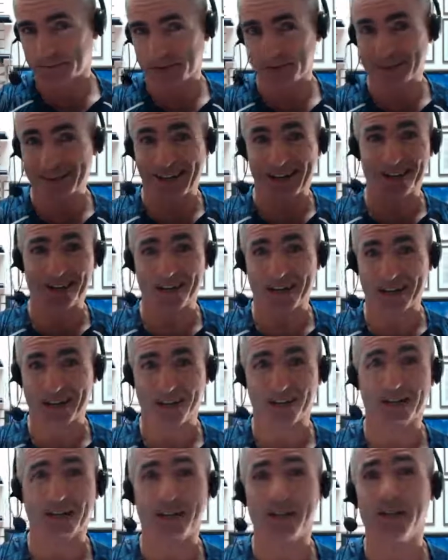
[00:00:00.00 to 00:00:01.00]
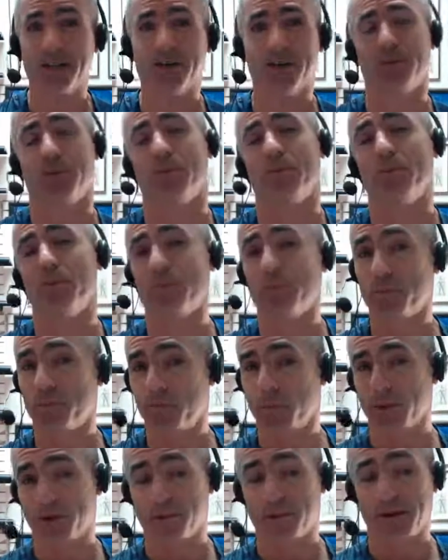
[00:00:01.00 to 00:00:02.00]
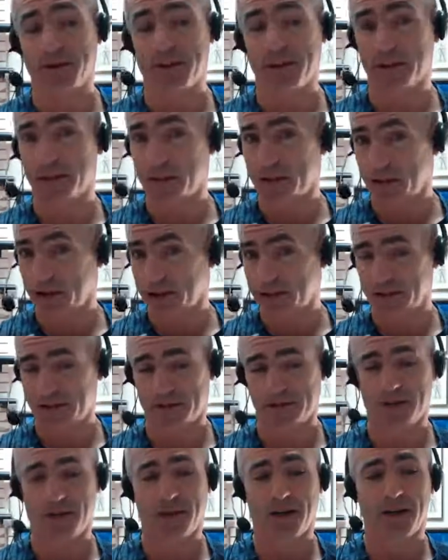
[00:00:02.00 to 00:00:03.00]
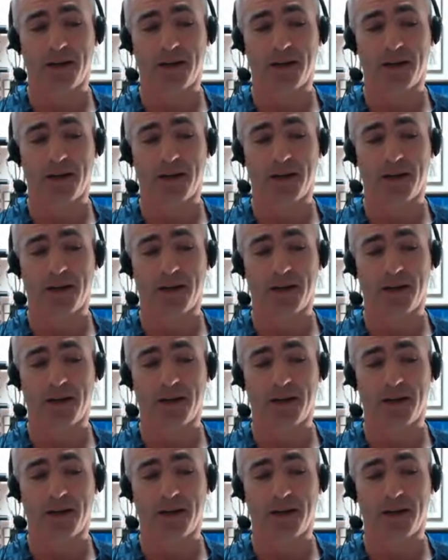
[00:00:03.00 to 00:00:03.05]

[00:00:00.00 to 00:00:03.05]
The title kind of lead to what you may think it does.